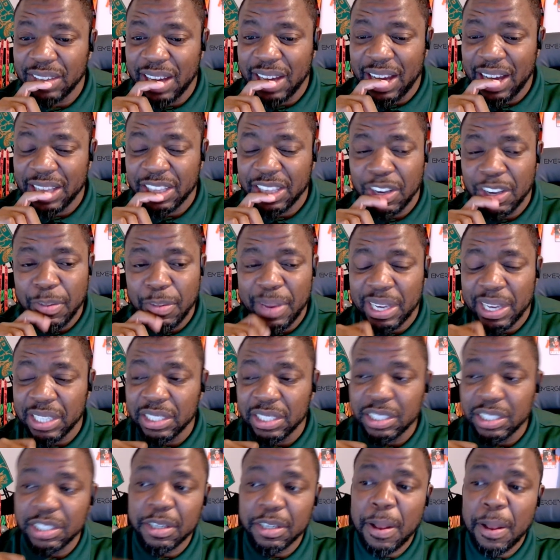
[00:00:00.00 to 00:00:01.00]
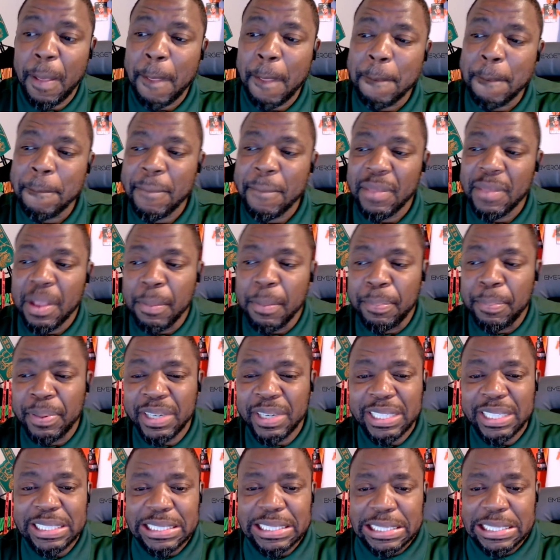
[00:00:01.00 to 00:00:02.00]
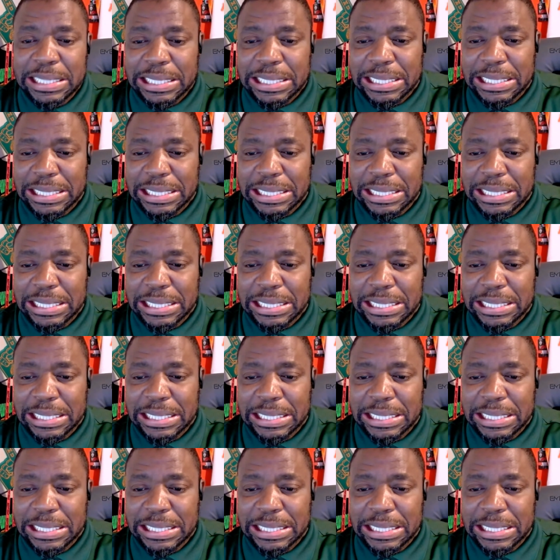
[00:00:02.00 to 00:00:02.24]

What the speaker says: I have to go back and look. But